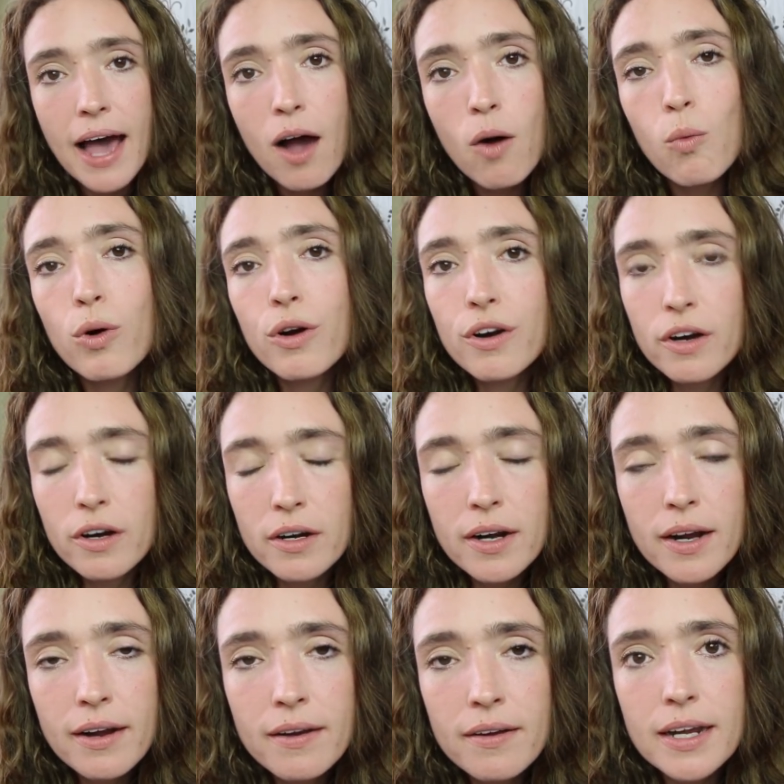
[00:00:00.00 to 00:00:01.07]
That
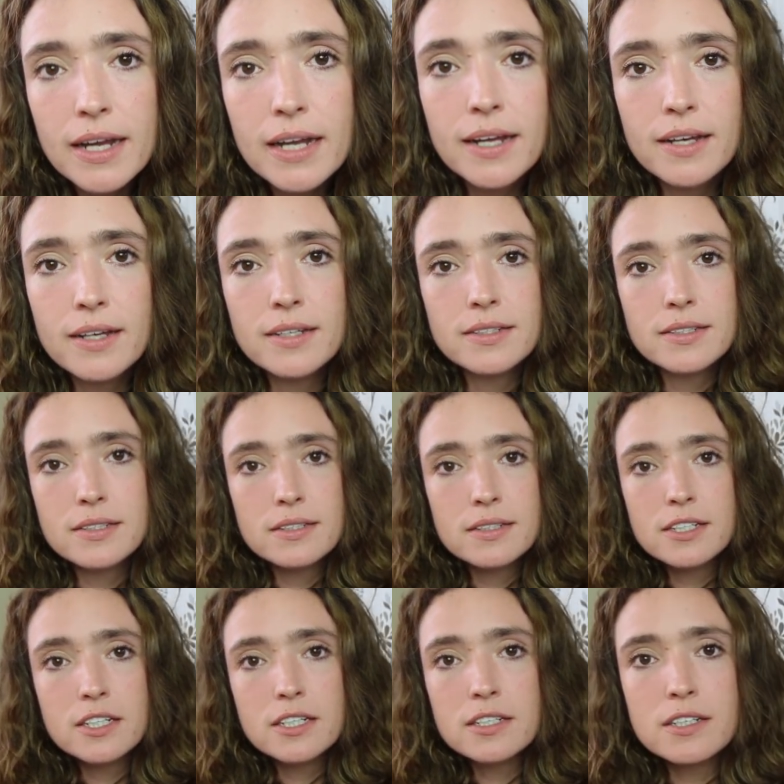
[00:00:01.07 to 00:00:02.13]
word is
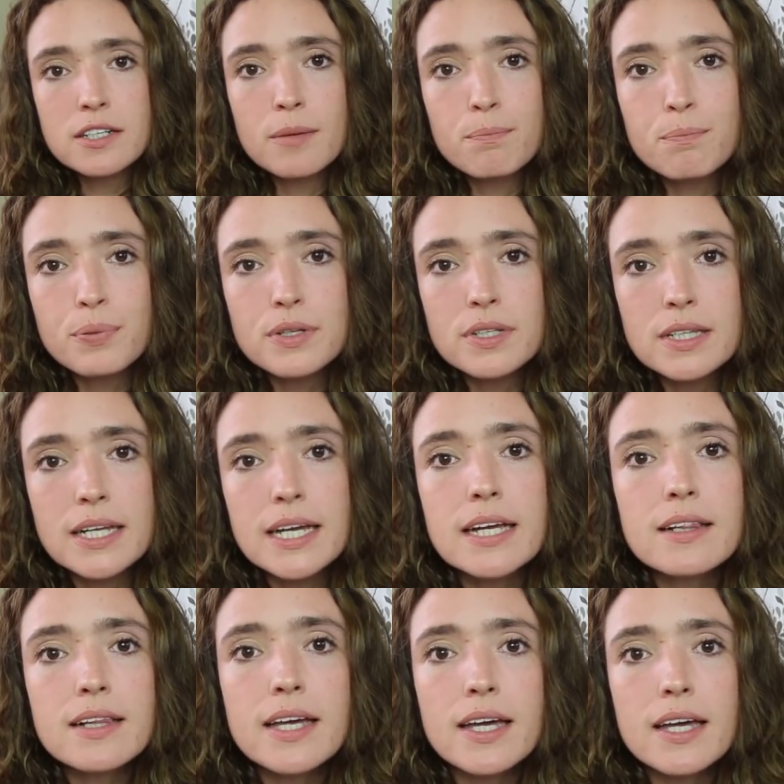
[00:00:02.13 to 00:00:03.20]

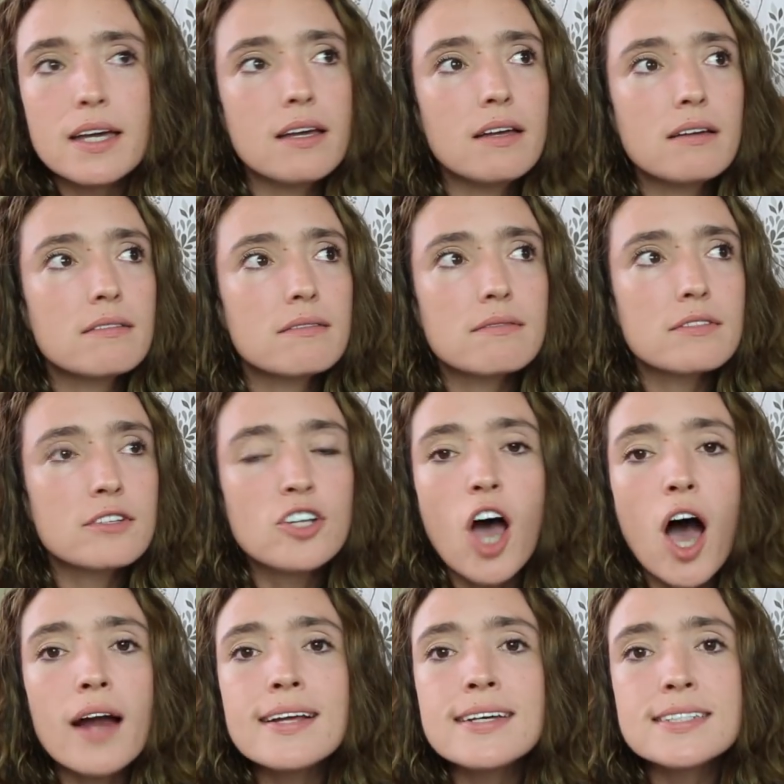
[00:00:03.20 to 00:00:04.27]
completely
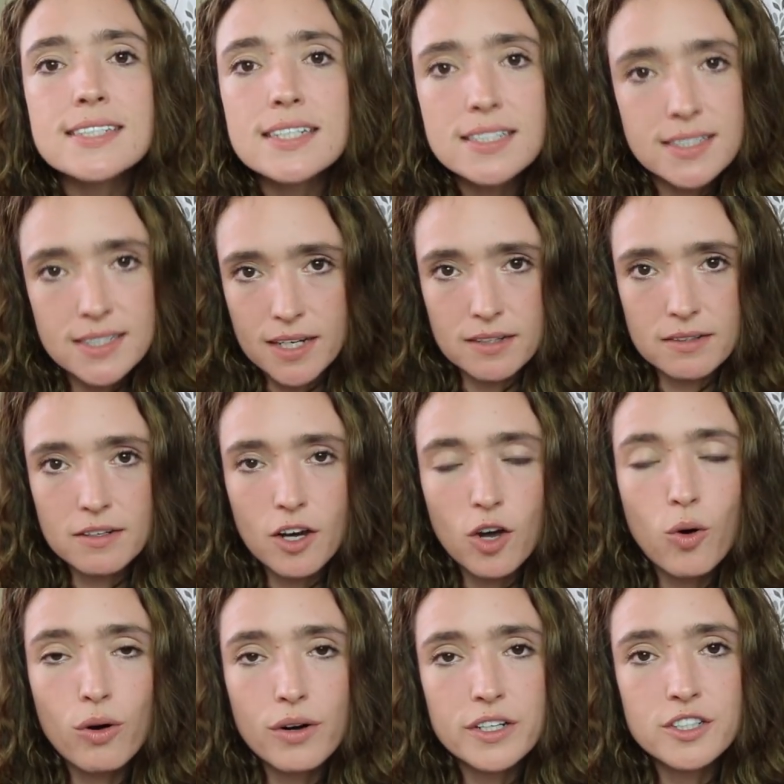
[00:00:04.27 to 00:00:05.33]
non-existent
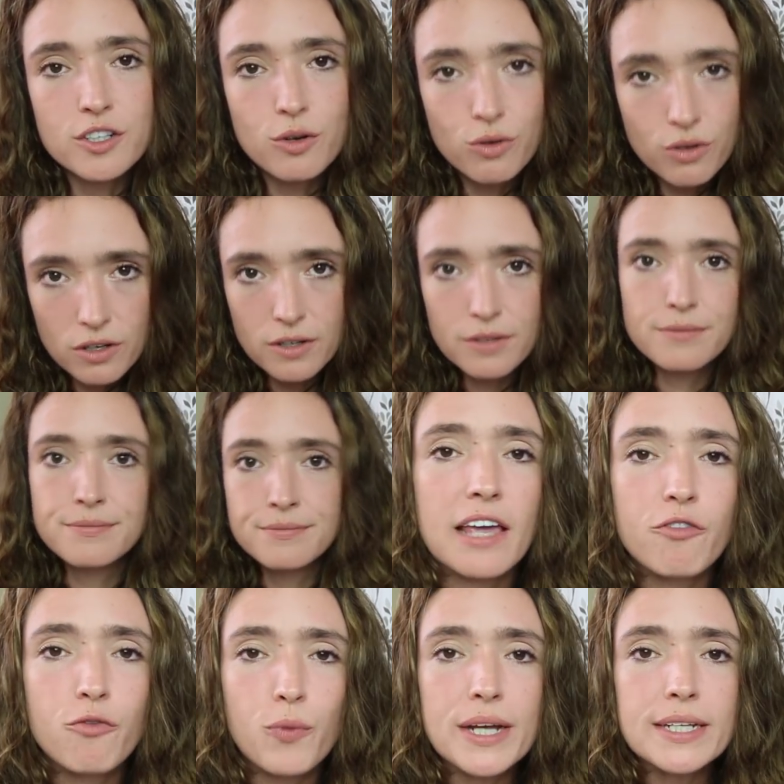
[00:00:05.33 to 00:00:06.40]
according to Google.
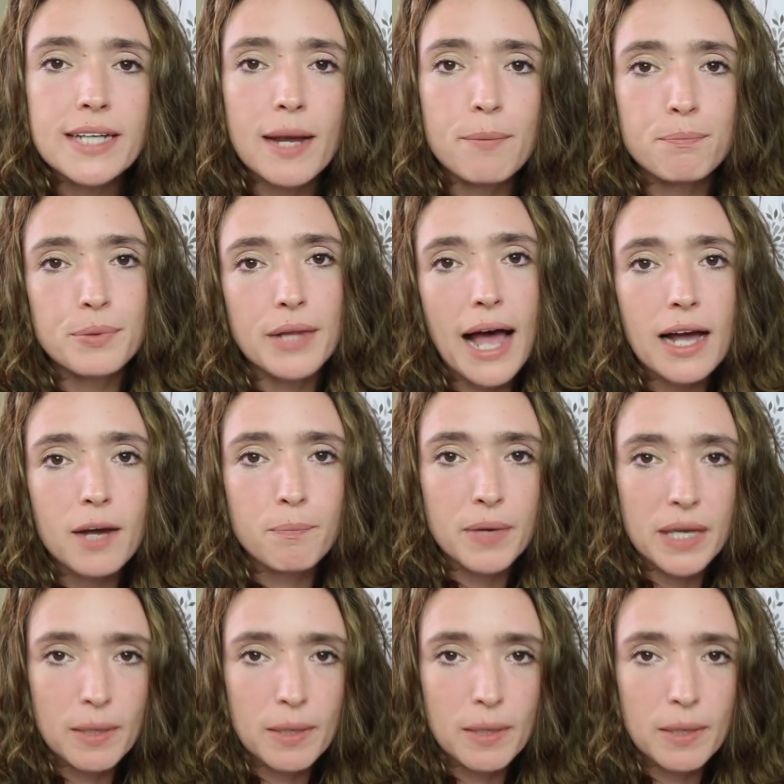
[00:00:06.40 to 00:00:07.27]
If we type black